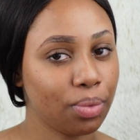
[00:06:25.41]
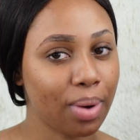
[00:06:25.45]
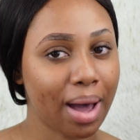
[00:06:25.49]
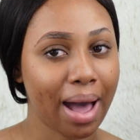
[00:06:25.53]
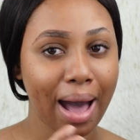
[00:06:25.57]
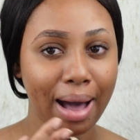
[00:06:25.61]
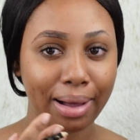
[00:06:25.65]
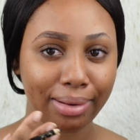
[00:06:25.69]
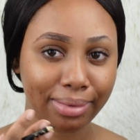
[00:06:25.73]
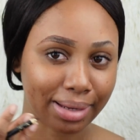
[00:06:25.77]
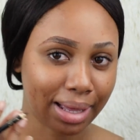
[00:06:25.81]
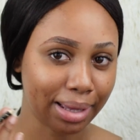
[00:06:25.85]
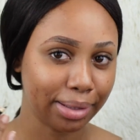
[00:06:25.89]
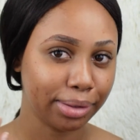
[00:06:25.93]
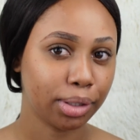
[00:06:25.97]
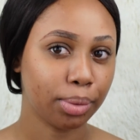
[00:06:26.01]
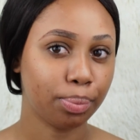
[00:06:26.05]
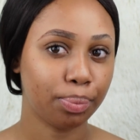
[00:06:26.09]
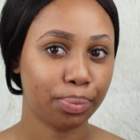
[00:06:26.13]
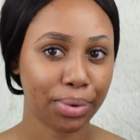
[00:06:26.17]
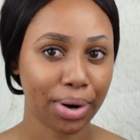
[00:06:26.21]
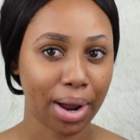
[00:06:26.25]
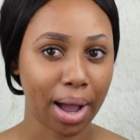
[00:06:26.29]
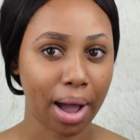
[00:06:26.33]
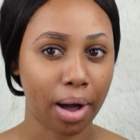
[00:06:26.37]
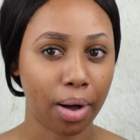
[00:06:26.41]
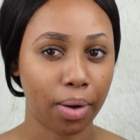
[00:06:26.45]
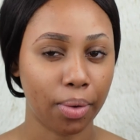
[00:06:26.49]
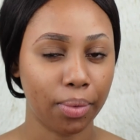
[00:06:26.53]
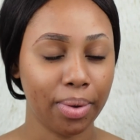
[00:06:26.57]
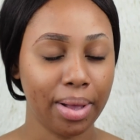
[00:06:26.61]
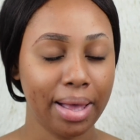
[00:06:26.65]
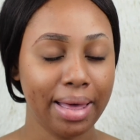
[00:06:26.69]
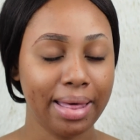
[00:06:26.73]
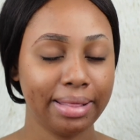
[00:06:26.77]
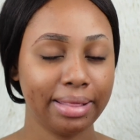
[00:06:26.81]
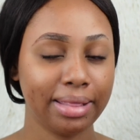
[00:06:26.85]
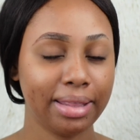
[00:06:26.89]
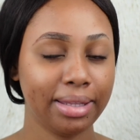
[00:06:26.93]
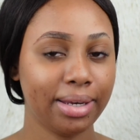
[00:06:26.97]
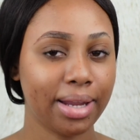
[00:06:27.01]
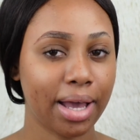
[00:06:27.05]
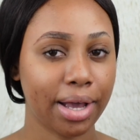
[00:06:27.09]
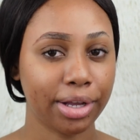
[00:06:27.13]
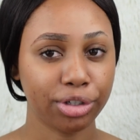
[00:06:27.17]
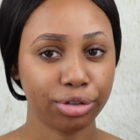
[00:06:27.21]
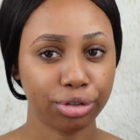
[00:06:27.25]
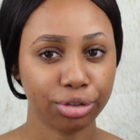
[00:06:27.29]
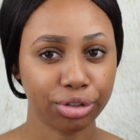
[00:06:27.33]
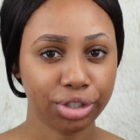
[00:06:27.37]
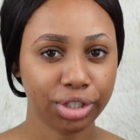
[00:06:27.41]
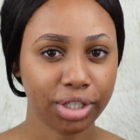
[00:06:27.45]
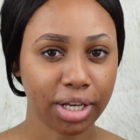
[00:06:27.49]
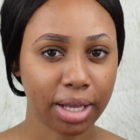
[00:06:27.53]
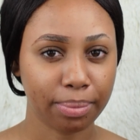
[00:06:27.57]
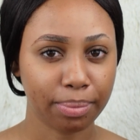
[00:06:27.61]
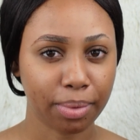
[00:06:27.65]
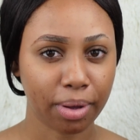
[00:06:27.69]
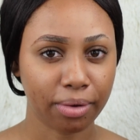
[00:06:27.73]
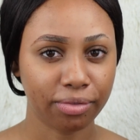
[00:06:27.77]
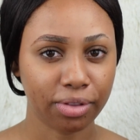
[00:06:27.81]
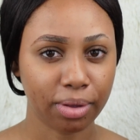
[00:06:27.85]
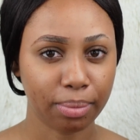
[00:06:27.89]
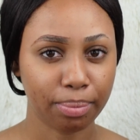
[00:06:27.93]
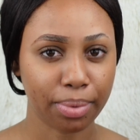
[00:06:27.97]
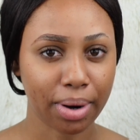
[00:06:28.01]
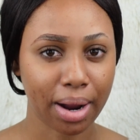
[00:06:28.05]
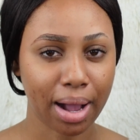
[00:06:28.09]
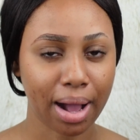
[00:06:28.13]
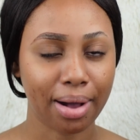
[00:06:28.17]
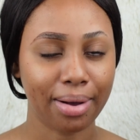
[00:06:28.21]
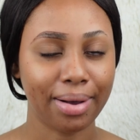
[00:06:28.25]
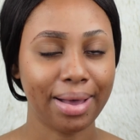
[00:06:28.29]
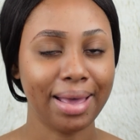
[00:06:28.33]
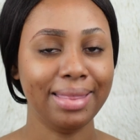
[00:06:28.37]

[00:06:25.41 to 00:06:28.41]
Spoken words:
outline the brow, the natural shape of the brow,